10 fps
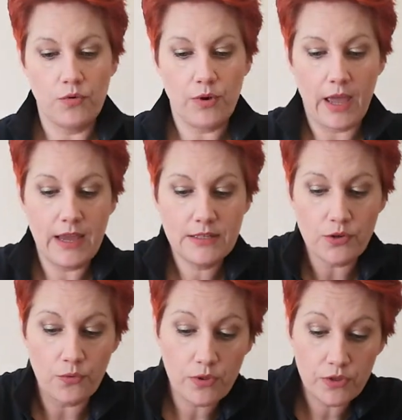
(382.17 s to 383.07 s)
Okay,
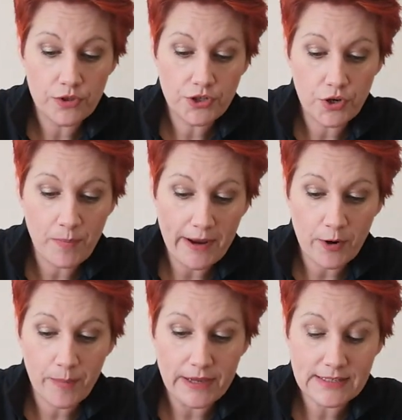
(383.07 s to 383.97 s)
so the two
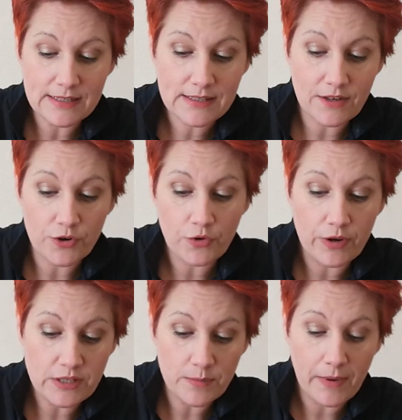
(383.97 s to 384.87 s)
bigger pieces that are
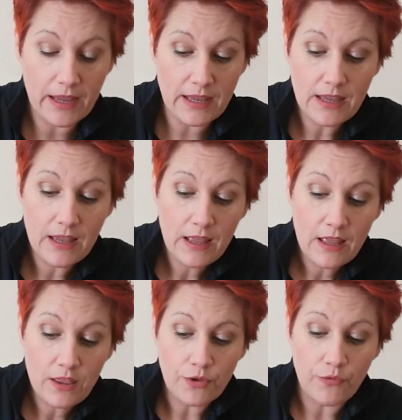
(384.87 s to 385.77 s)
going to be
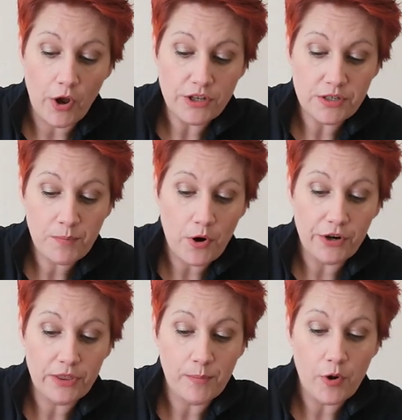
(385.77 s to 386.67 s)
the rounded
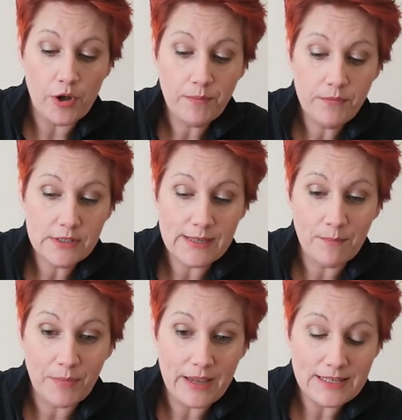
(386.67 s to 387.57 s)
part at the bottom,
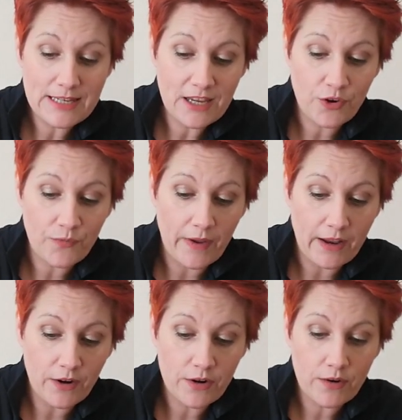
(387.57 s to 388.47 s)
simply take your
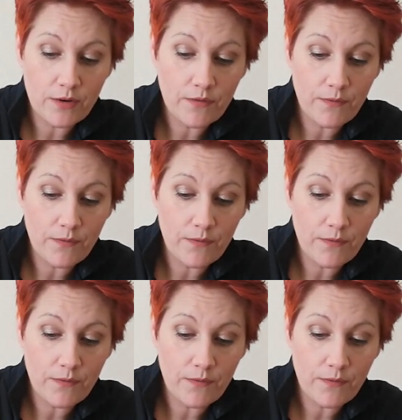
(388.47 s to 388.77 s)
finger,